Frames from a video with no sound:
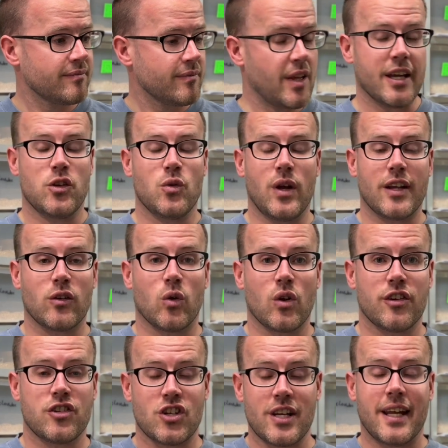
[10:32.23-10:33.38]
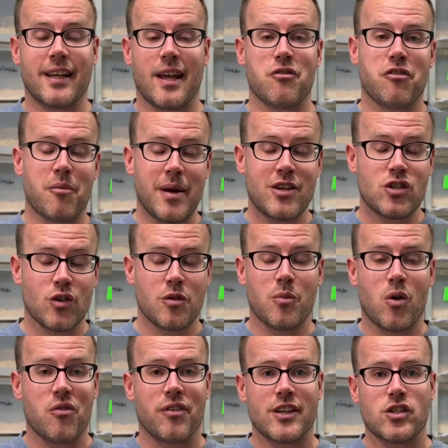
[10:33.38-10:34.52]
Yeah, you get all the genetic information on the
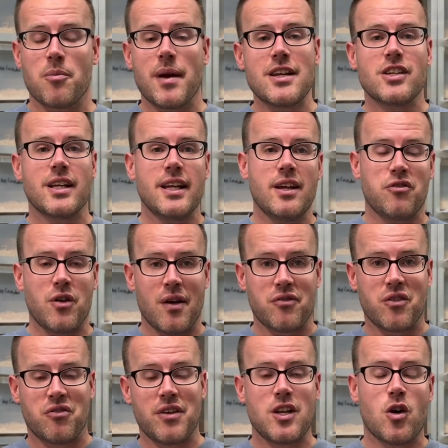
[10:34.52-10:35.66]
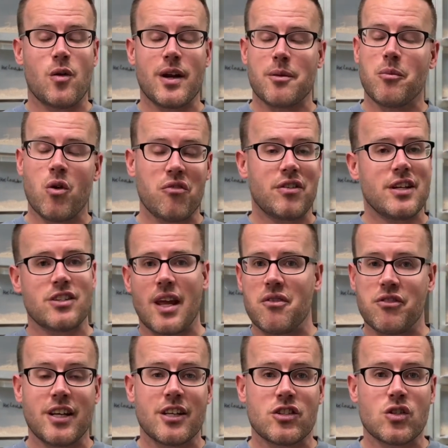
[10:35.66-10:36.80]
morph list. So basically, if you have the video and the morph list,
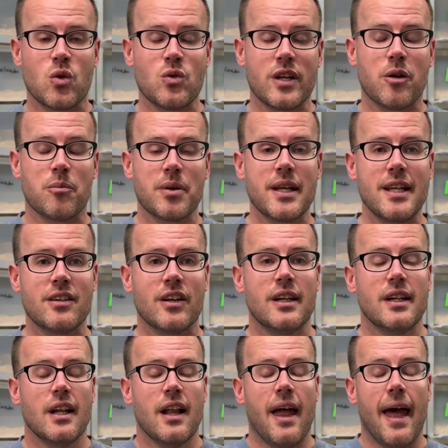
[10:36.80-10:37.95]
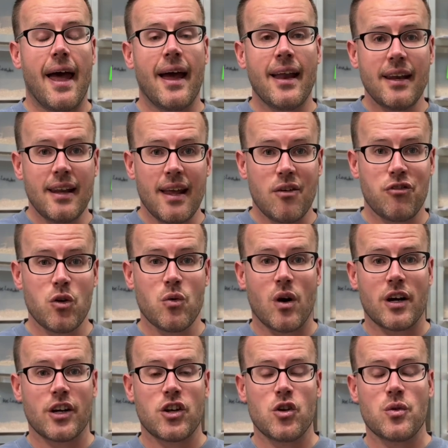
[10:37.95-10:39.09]
everything is totally complete. And if you
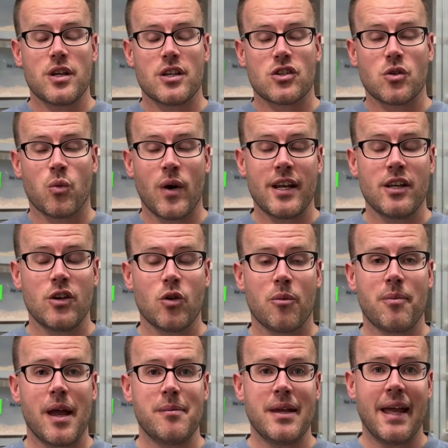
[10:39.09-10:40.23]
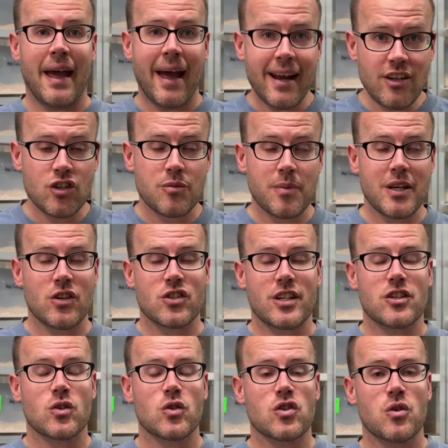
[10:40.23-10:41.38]
are curious when your baby hatched, because
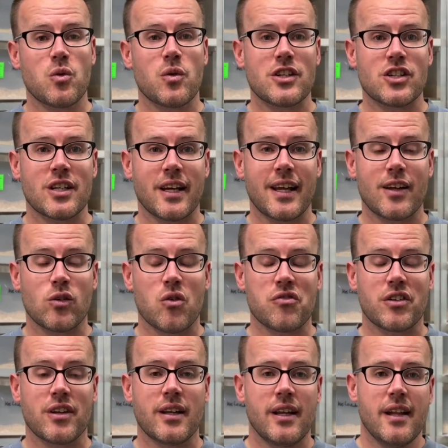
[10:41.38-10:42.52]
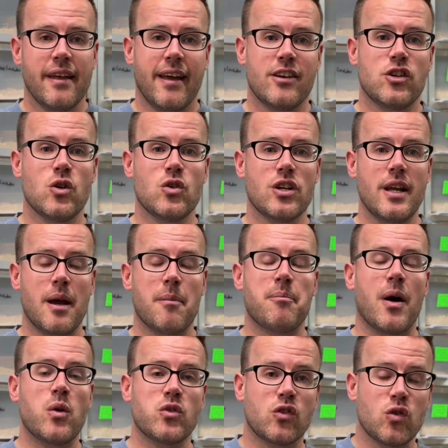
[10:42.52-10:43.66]
that's also a question I get often, it's usually
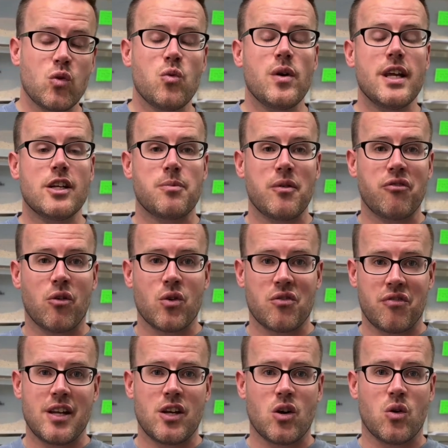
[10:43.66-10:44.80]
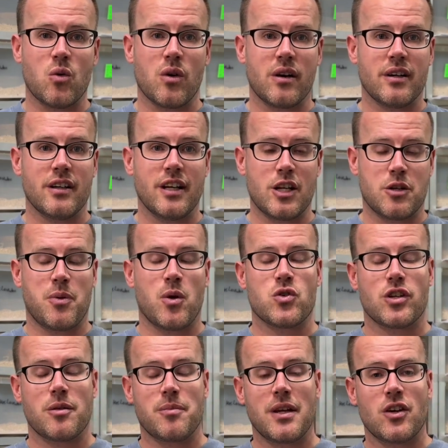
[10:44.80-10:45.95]
about 2 weeks before the video is
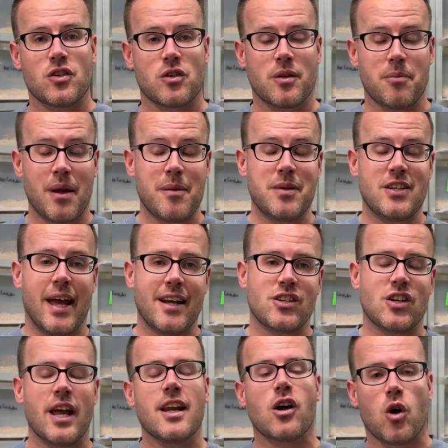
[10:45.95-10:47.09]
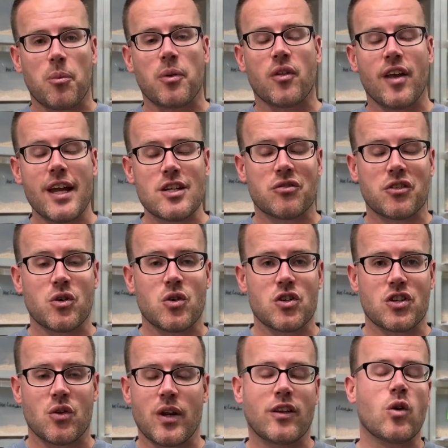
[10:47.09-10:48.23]
posted, because the babies hatch in a couple days, of course,
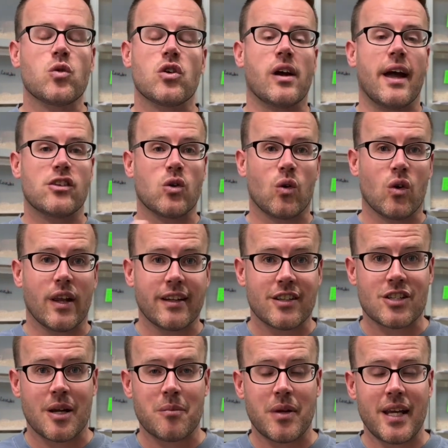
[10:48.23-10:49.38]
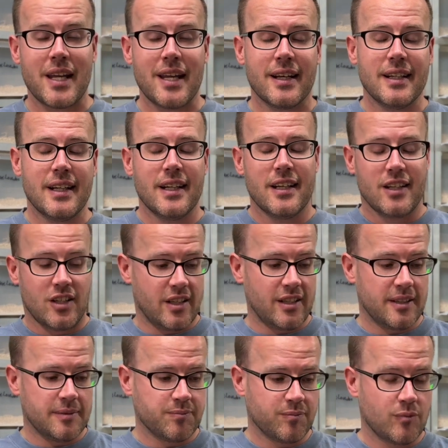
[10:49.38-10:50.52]
so they don't hatch all at the same day.
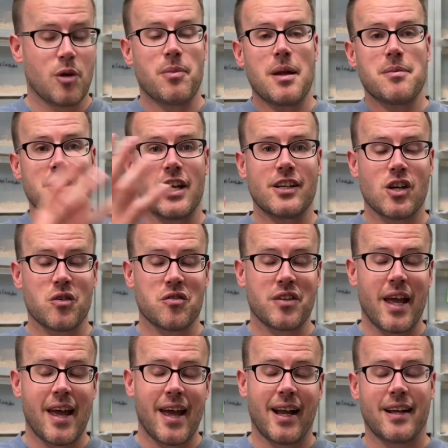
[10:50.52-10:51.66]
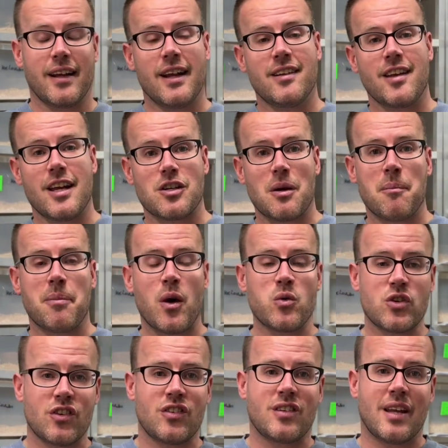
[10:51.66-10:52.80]
The babies hatch out of the egg. It takes
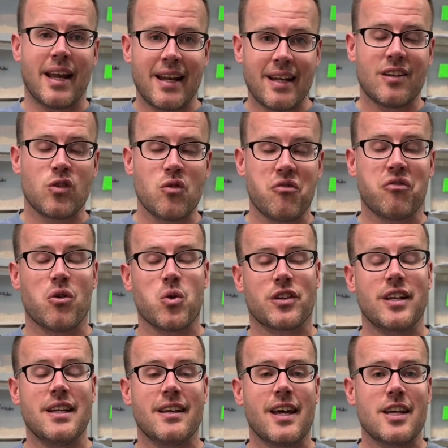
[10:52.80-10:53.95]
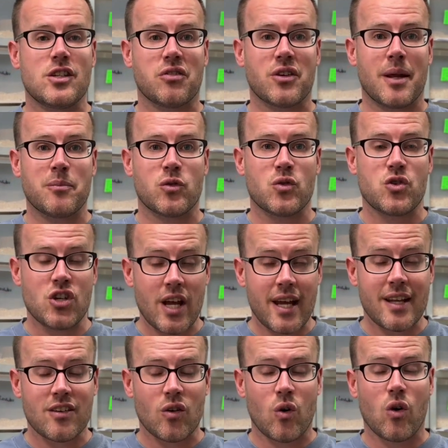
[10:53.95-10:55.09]
about 10 to 14 days for them to
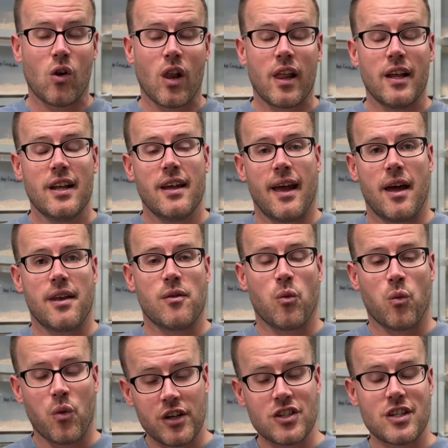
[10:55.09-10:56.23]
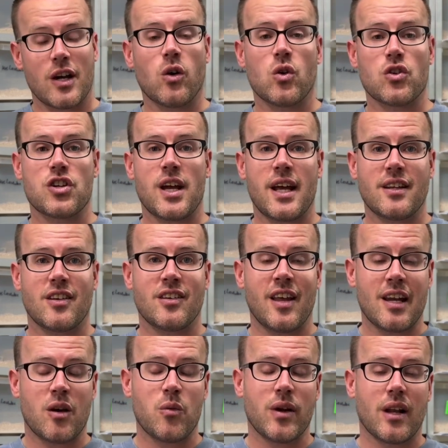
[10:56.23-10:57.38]
shed all. And once they all shed,
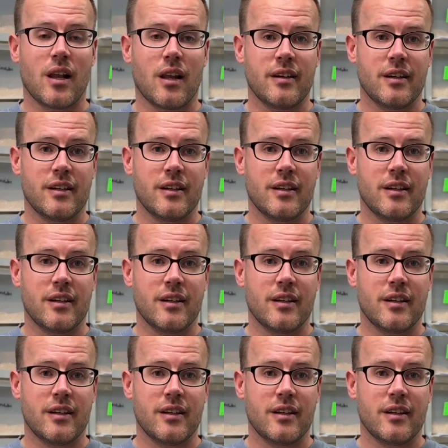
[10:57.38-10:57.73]
then I will